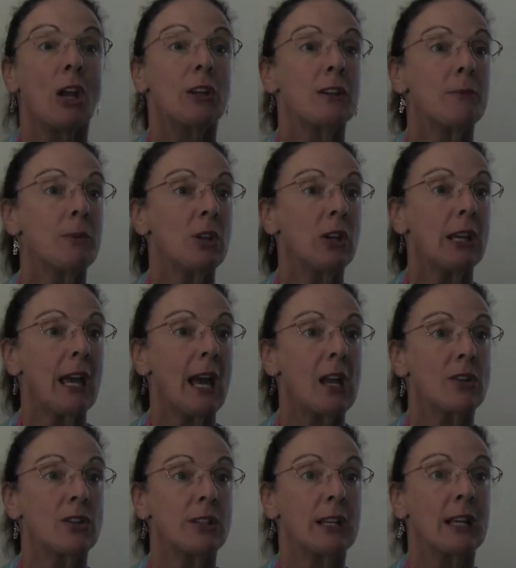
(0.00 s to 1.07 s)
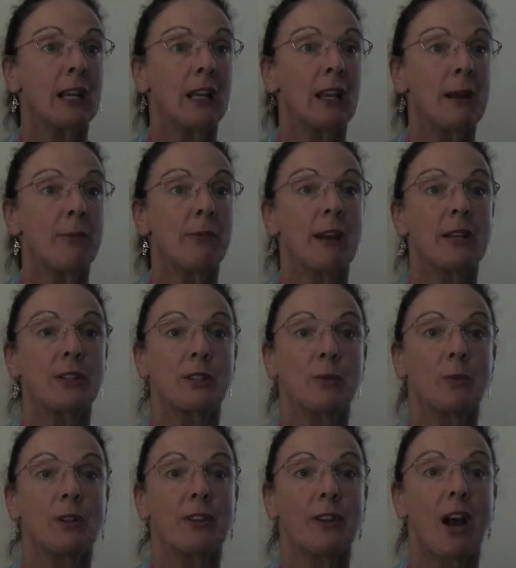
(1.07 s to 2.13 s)
Communication and
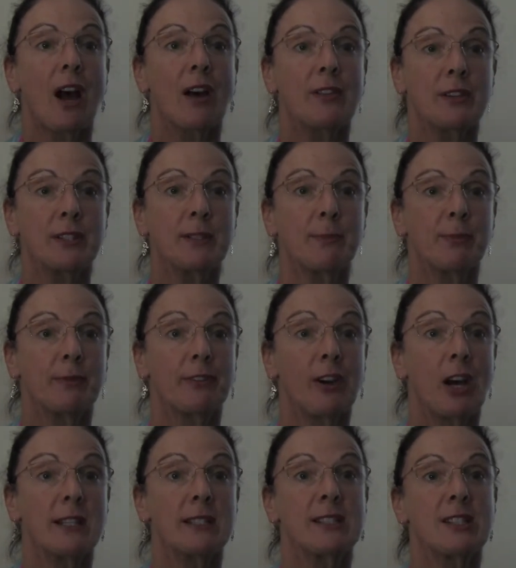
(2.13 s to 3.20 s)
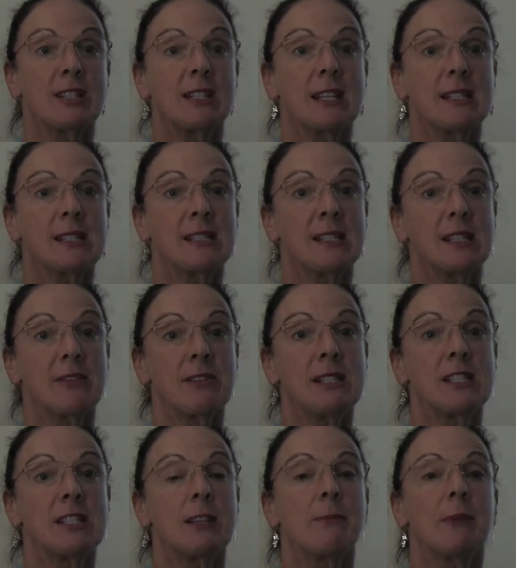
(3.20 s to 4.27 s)
collaboration with others provides the necessary
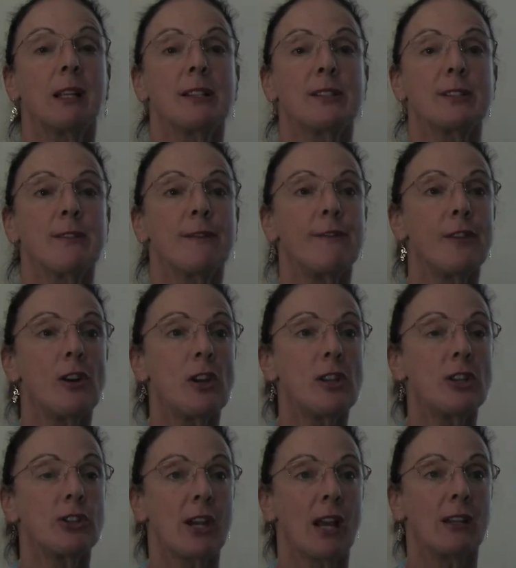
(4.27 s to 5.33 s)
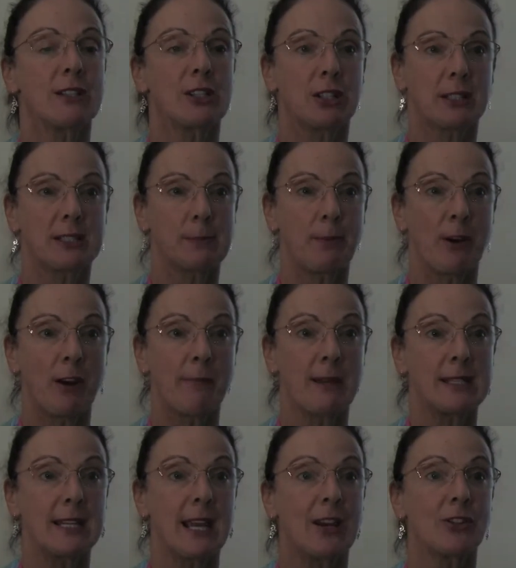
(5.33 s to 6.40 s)
stimulus to further challenge
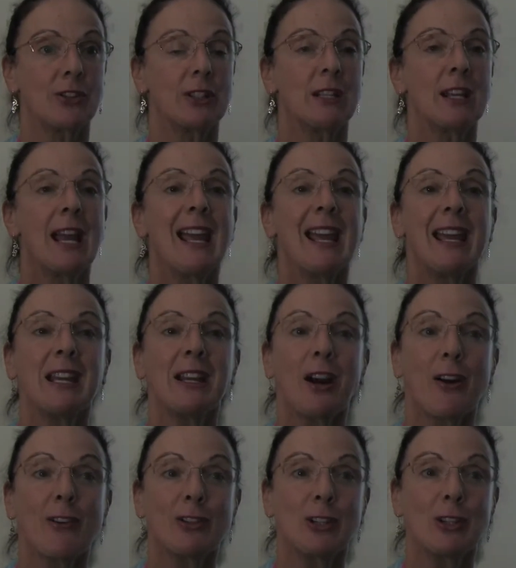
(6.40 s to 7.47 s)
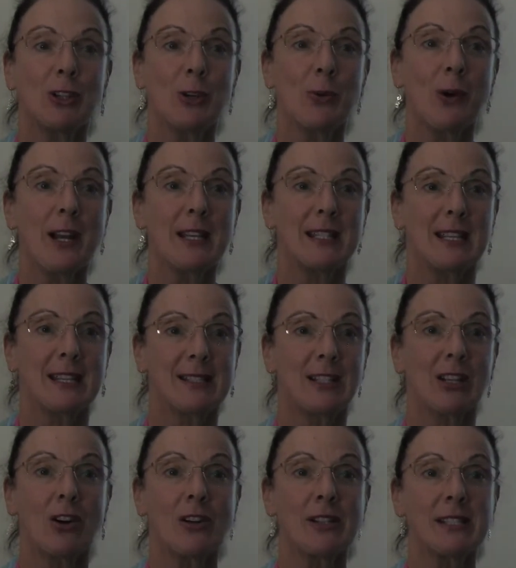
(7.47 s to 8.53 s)
experimentation, encouraging new ideas
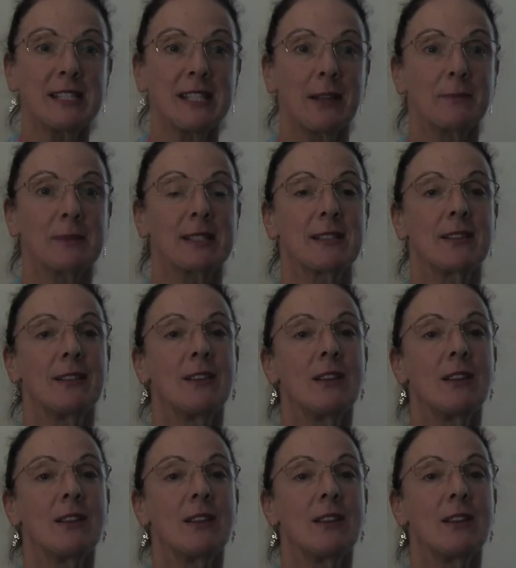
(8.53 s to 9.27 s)
and concepts.